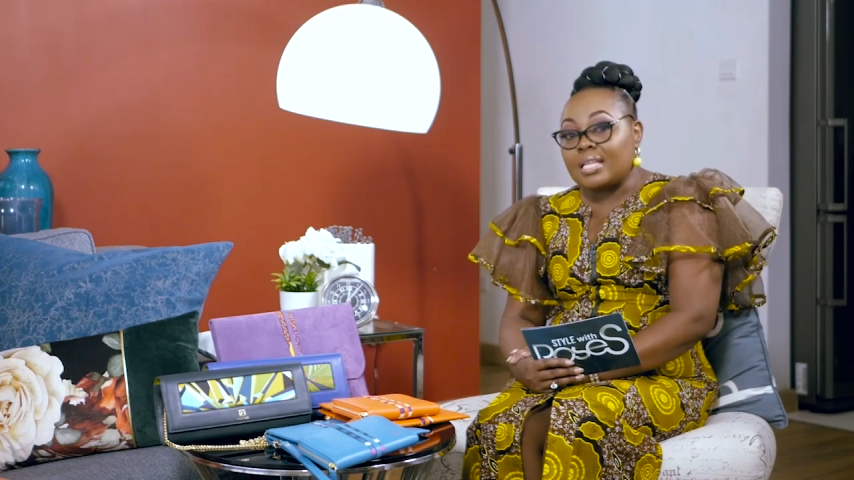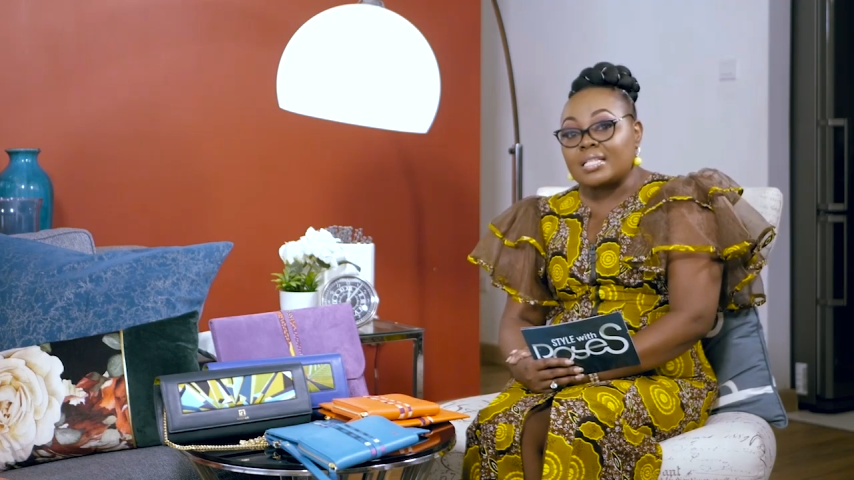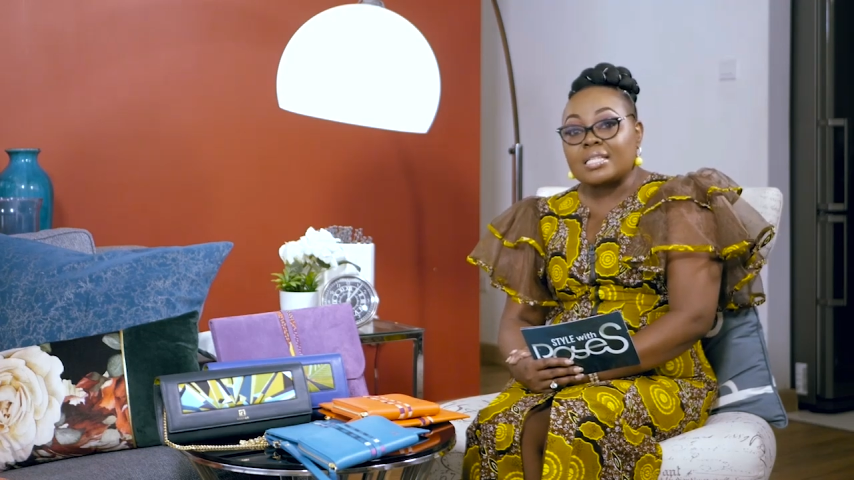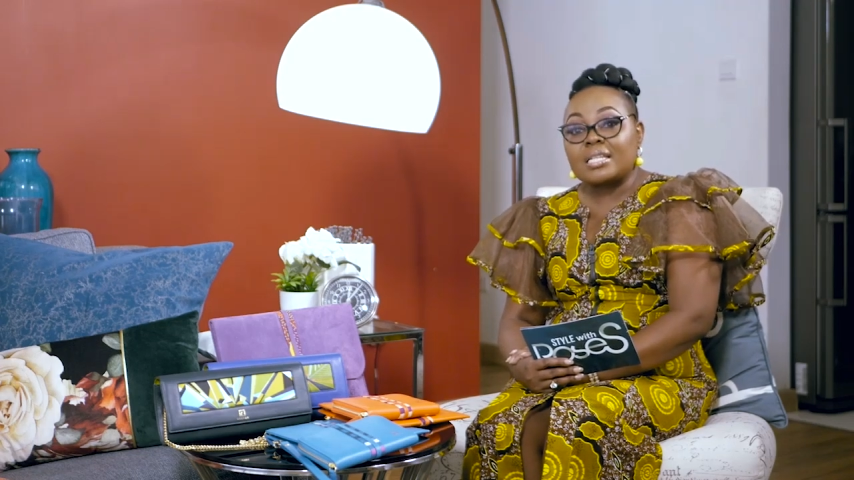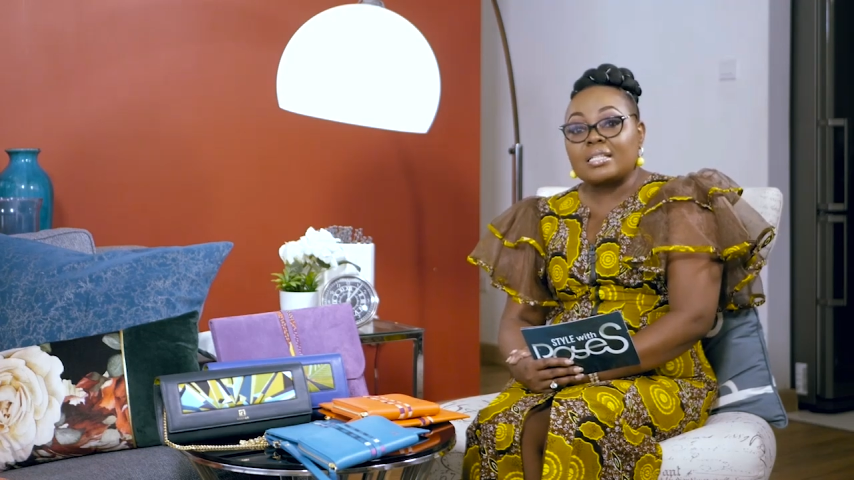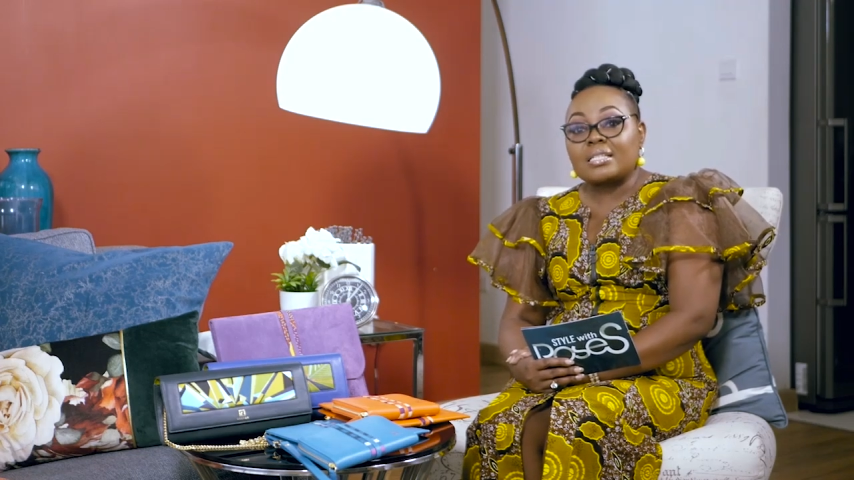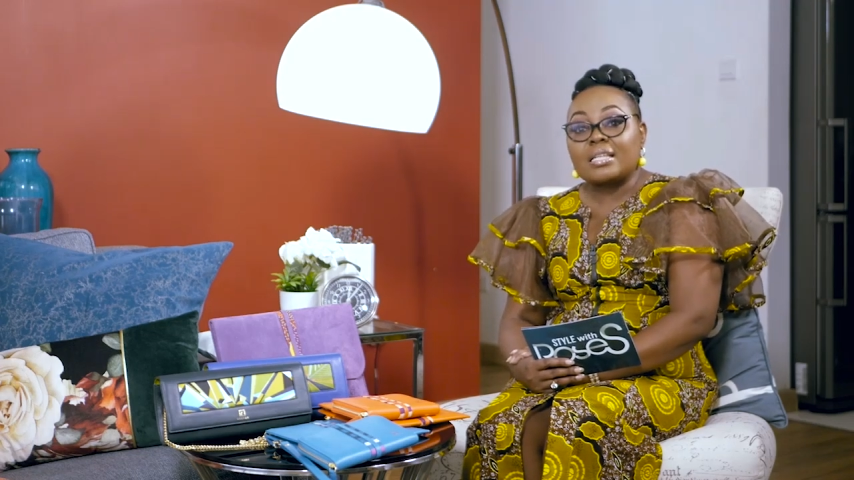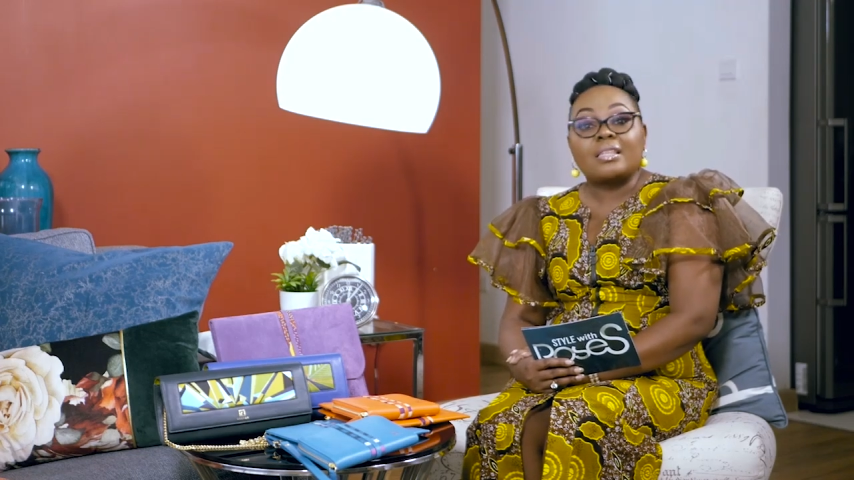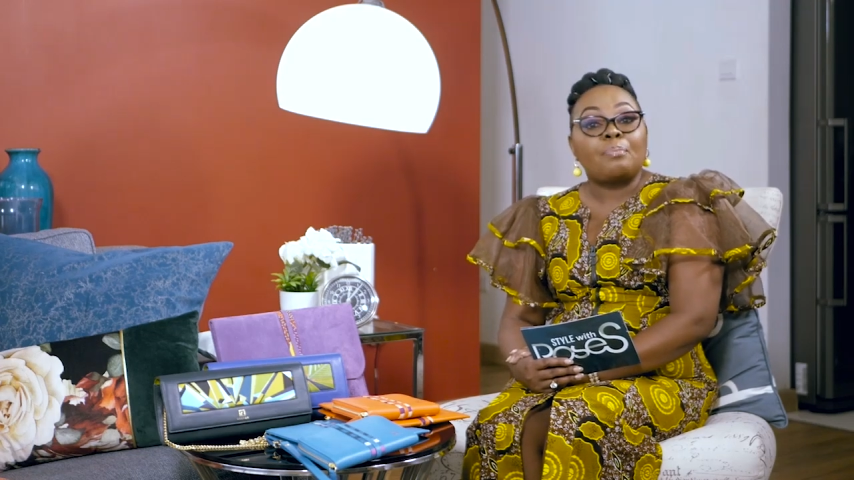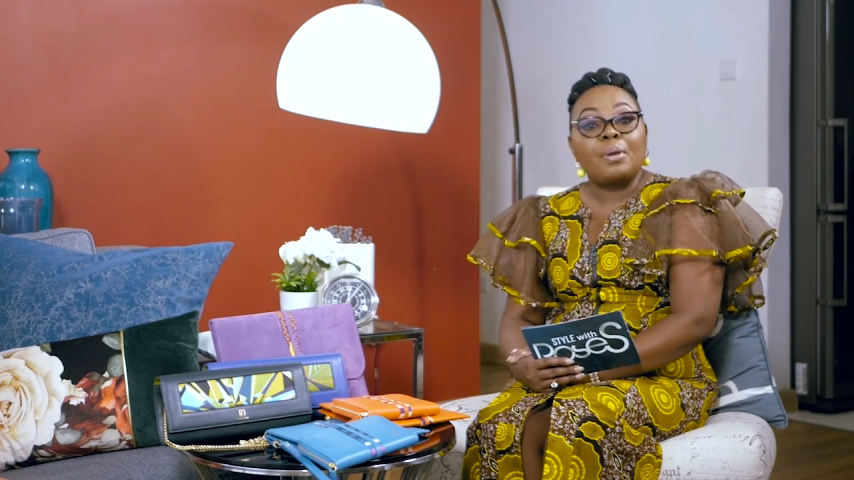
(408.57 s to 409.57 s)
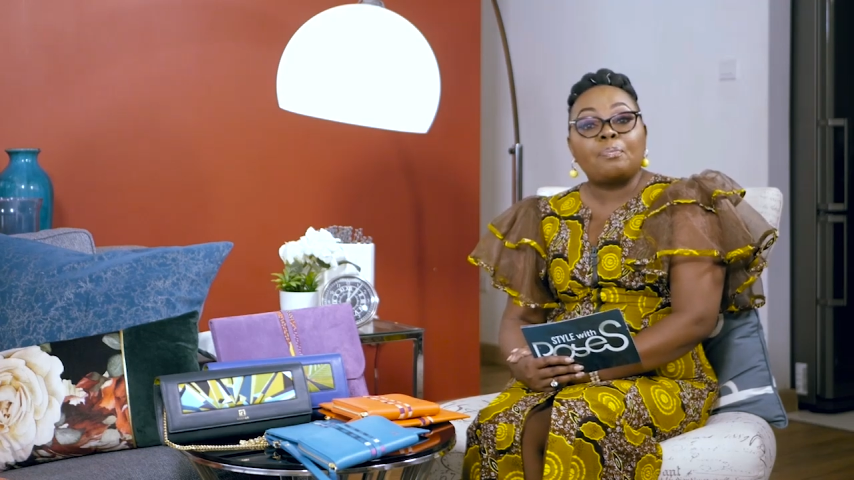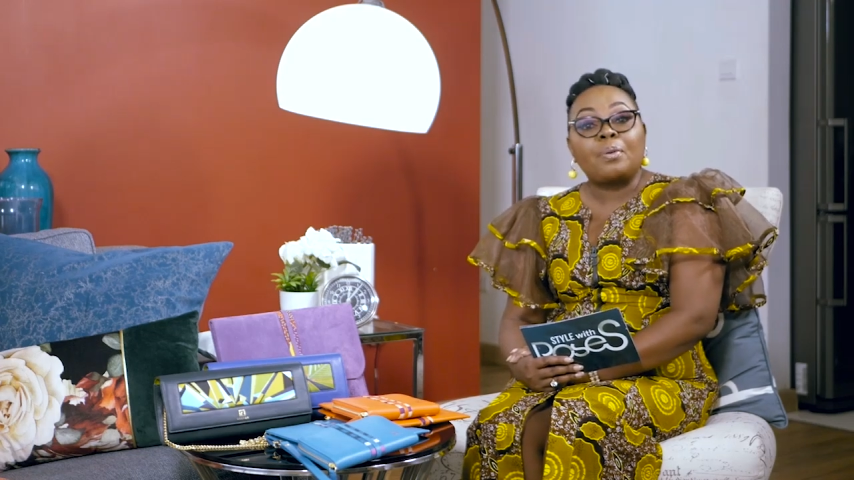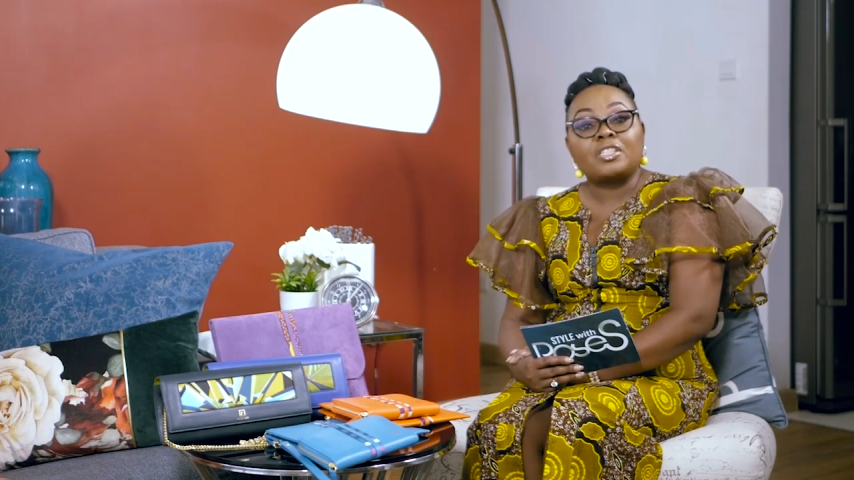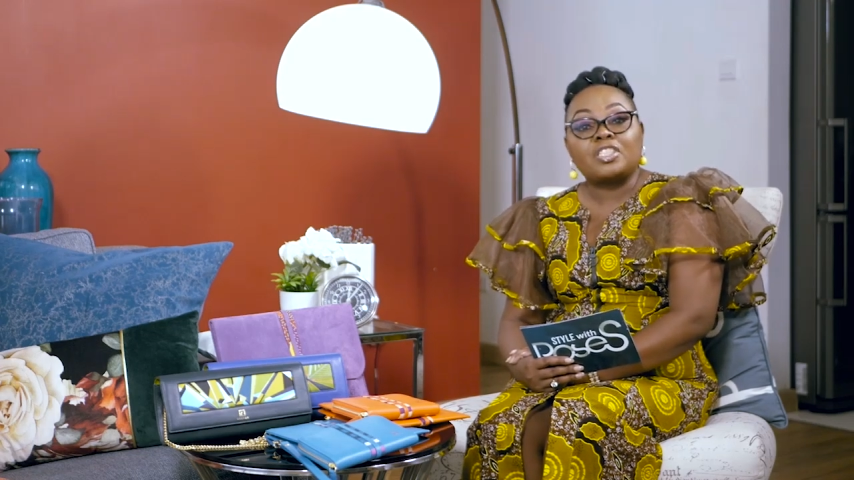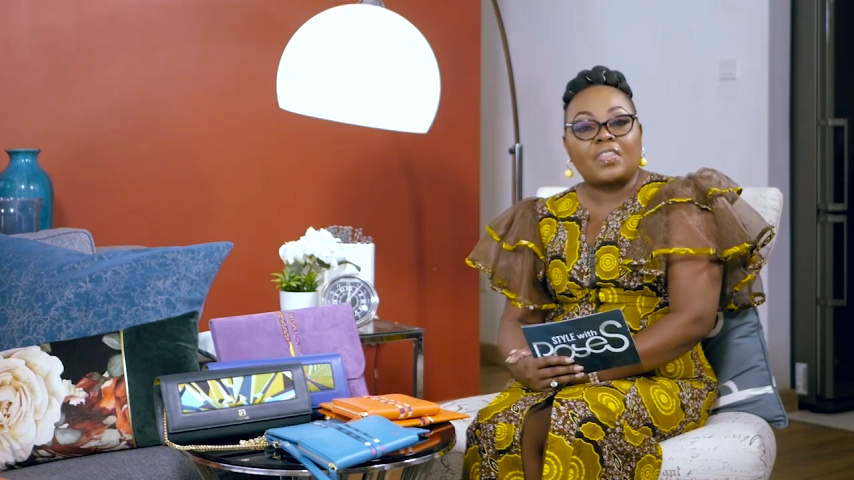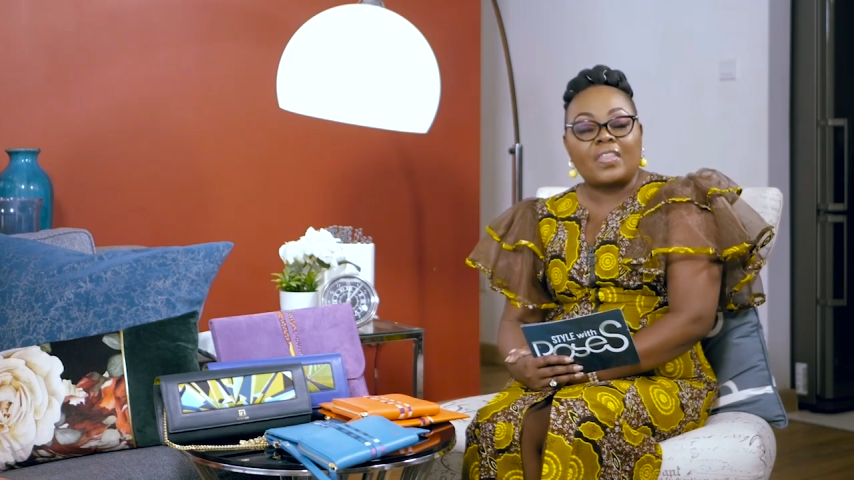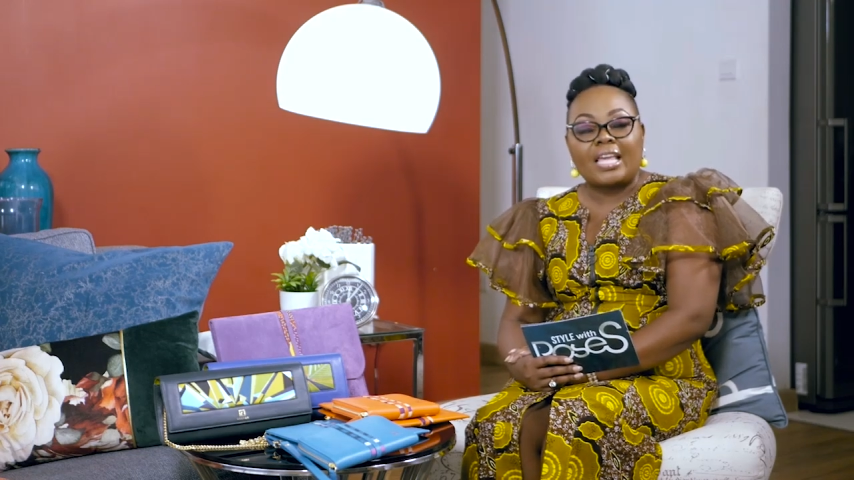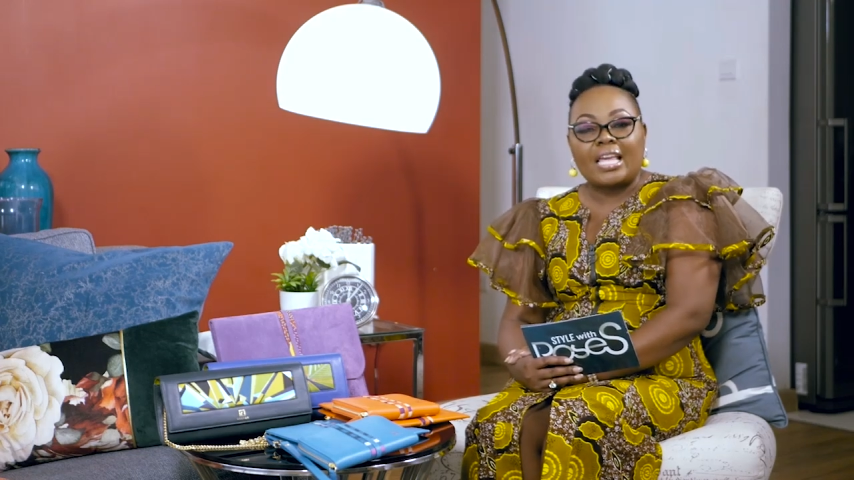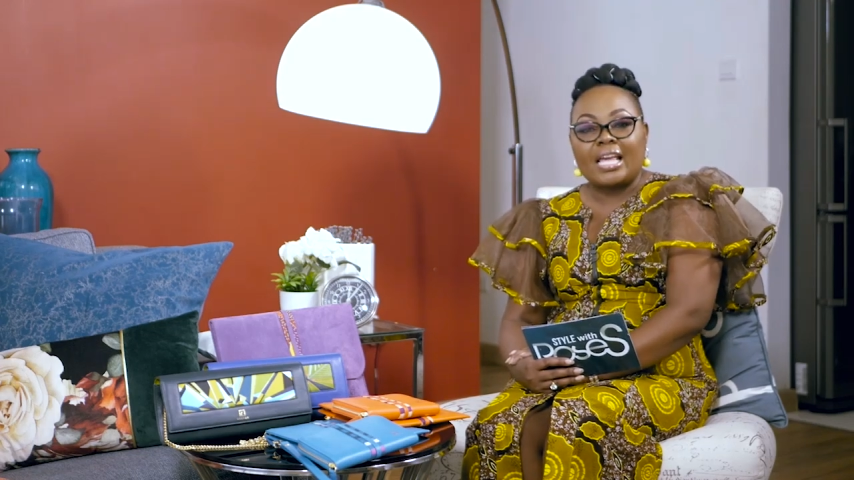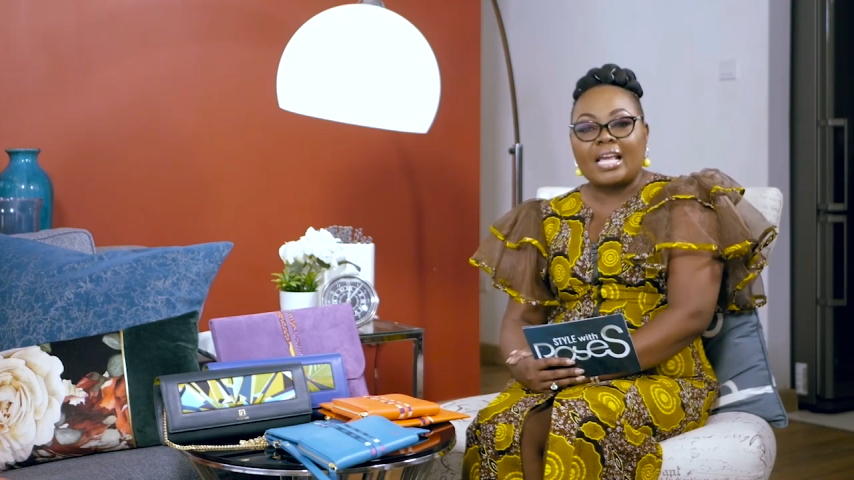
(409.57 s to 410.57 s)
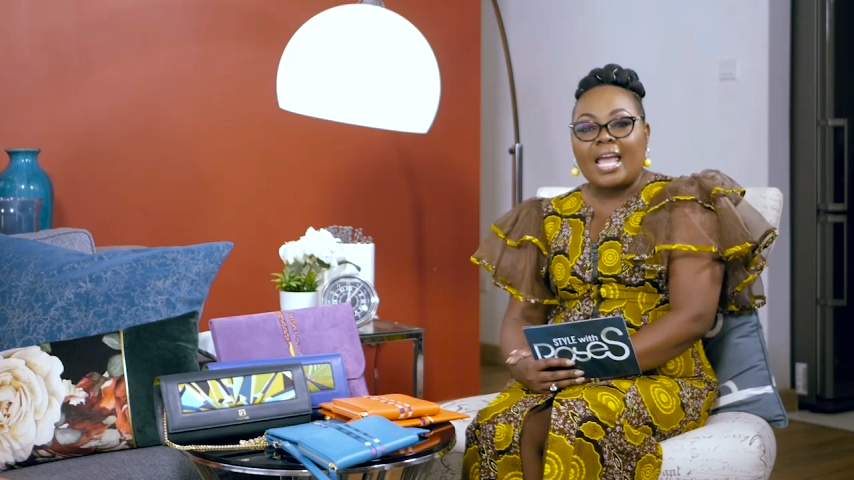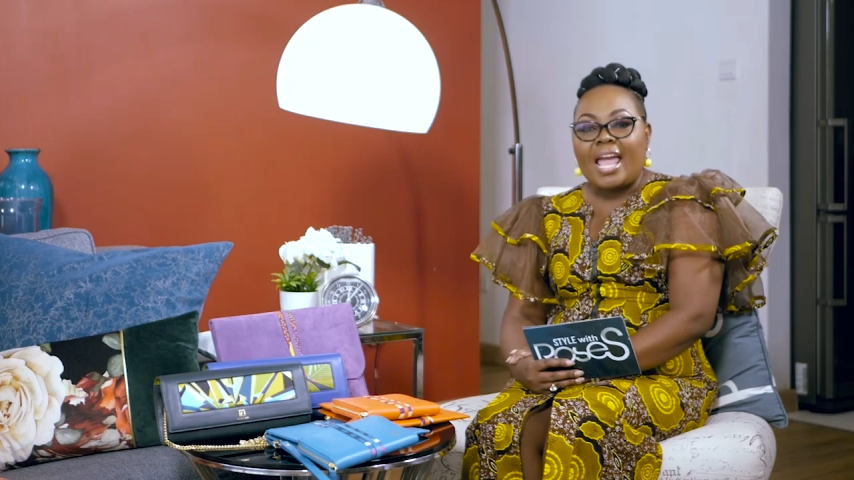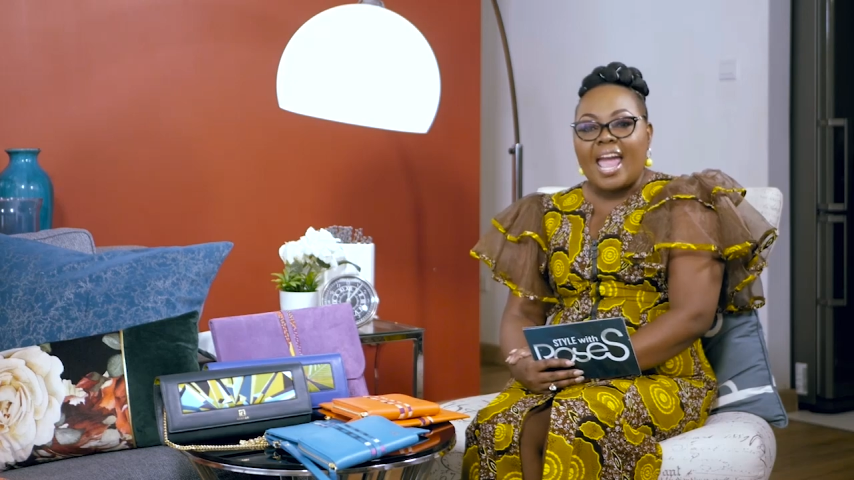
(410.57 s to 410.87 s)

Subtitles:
their skills and the big picture thinking.